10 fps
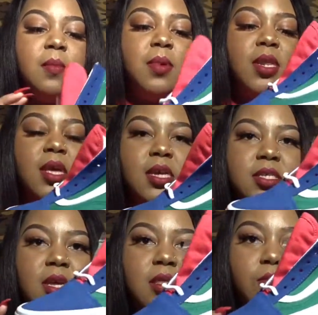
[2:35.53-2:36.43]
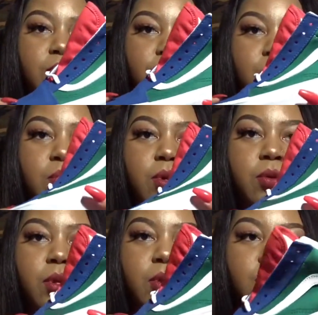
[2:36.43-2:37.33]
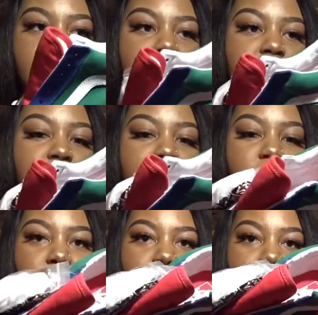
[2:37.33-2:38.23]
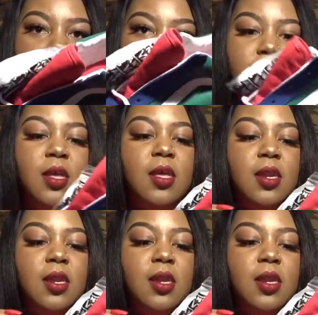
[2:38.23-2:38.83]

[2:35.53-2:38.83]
But it has like the royal blue, the green, the yellow, and the red.